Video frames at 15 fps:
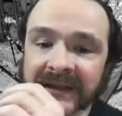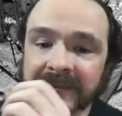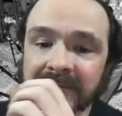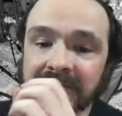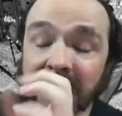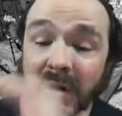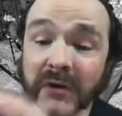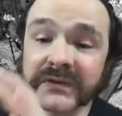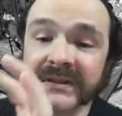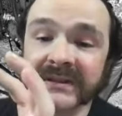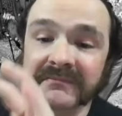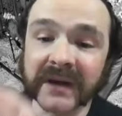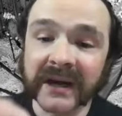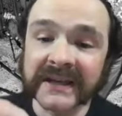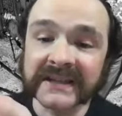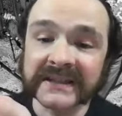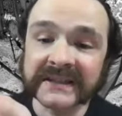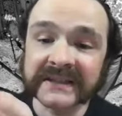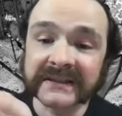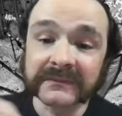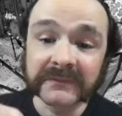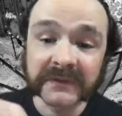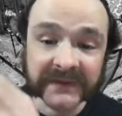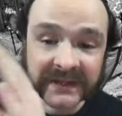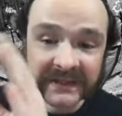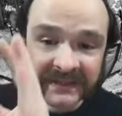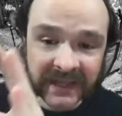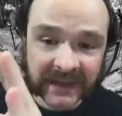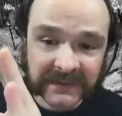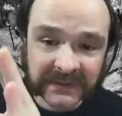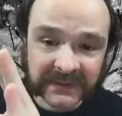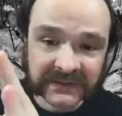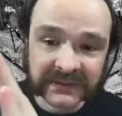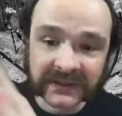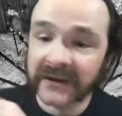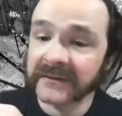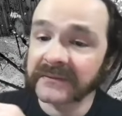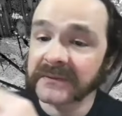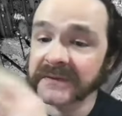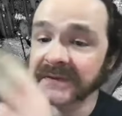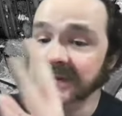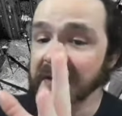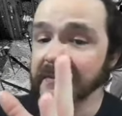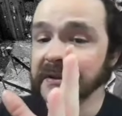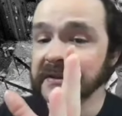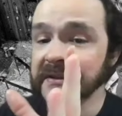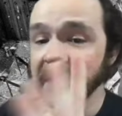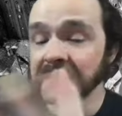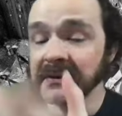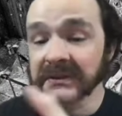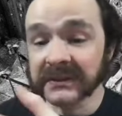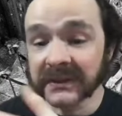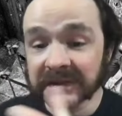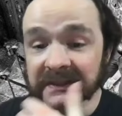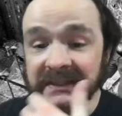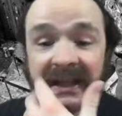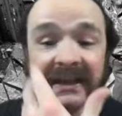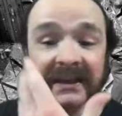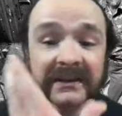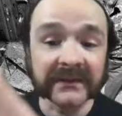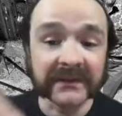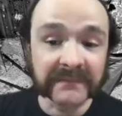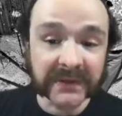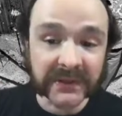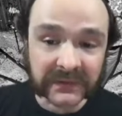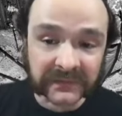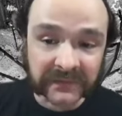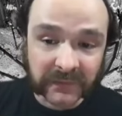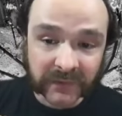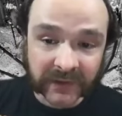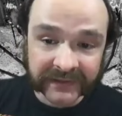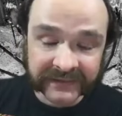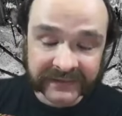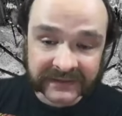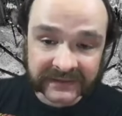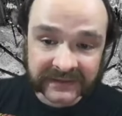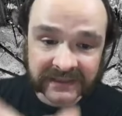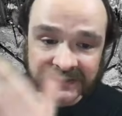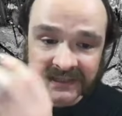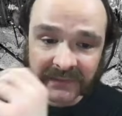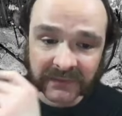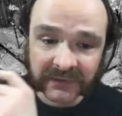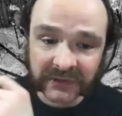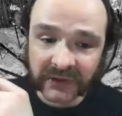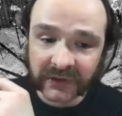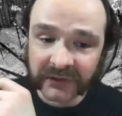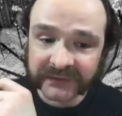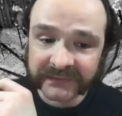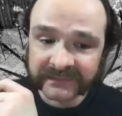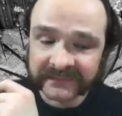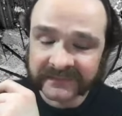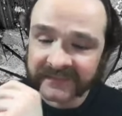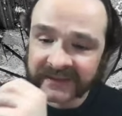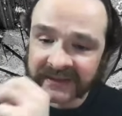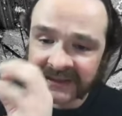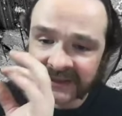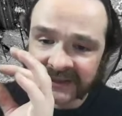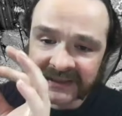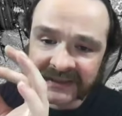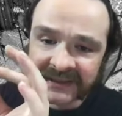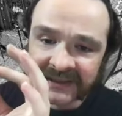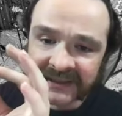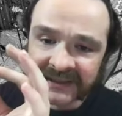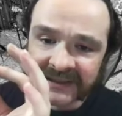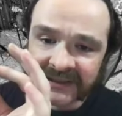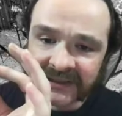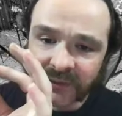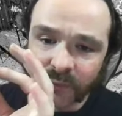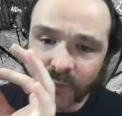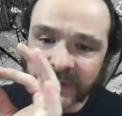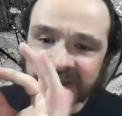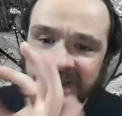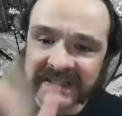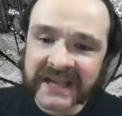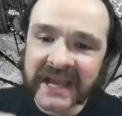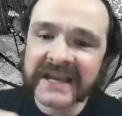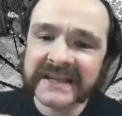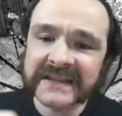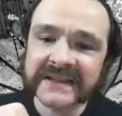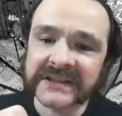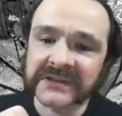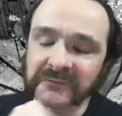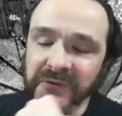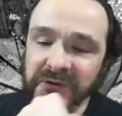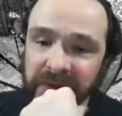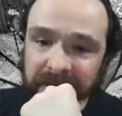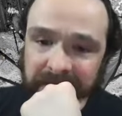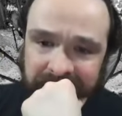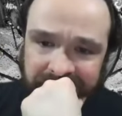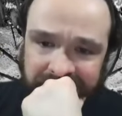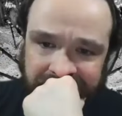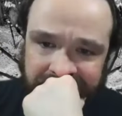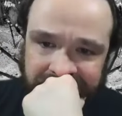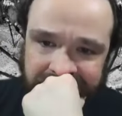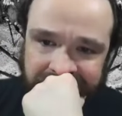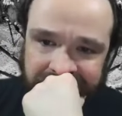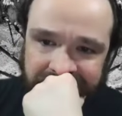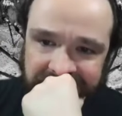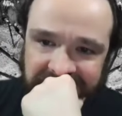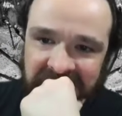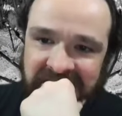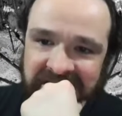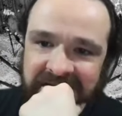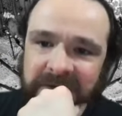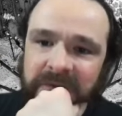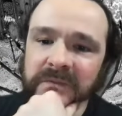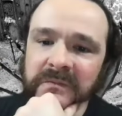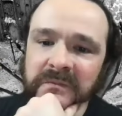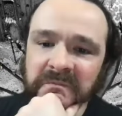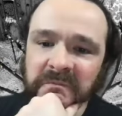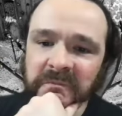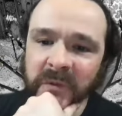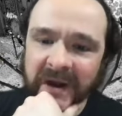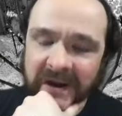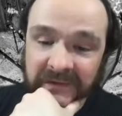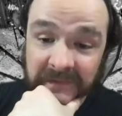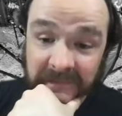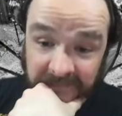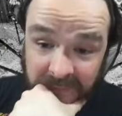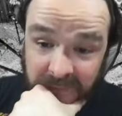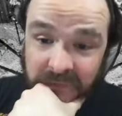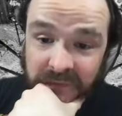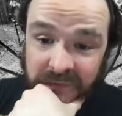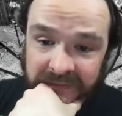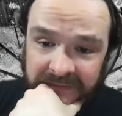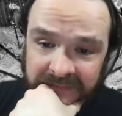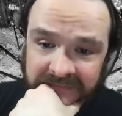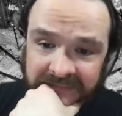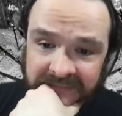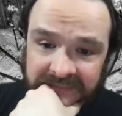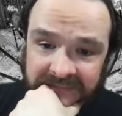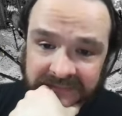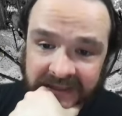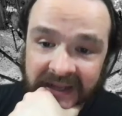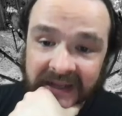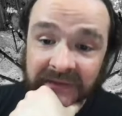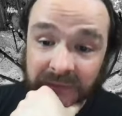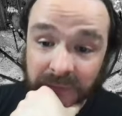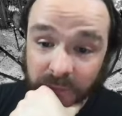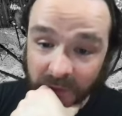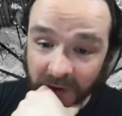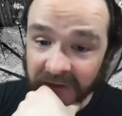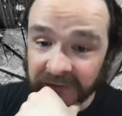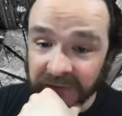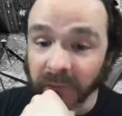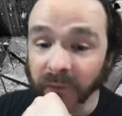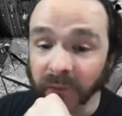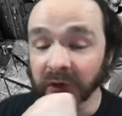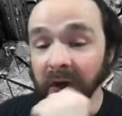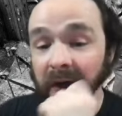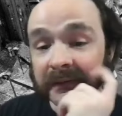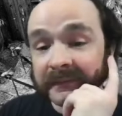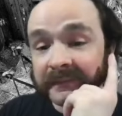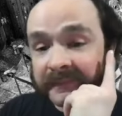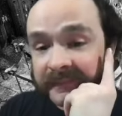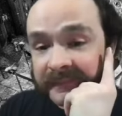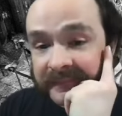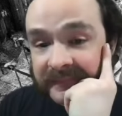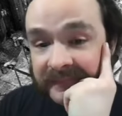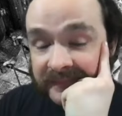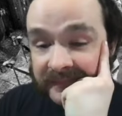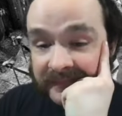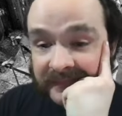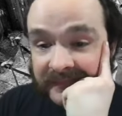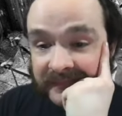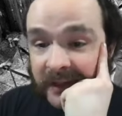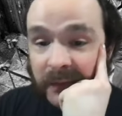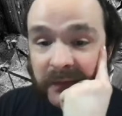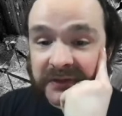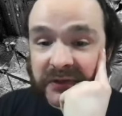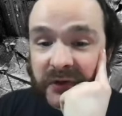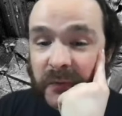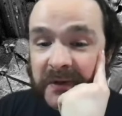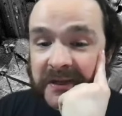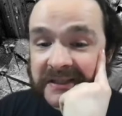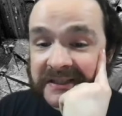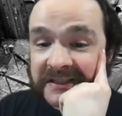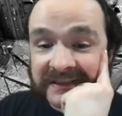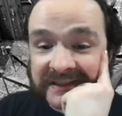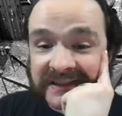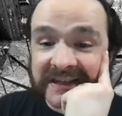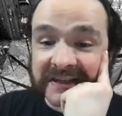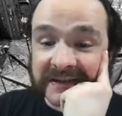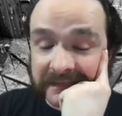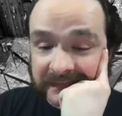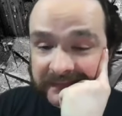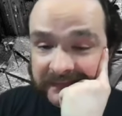most mice, with some exceptions of, say, the beautiful ones, as they were called, would stay in this room, because it's where the food and the water were. There was no reason to leave.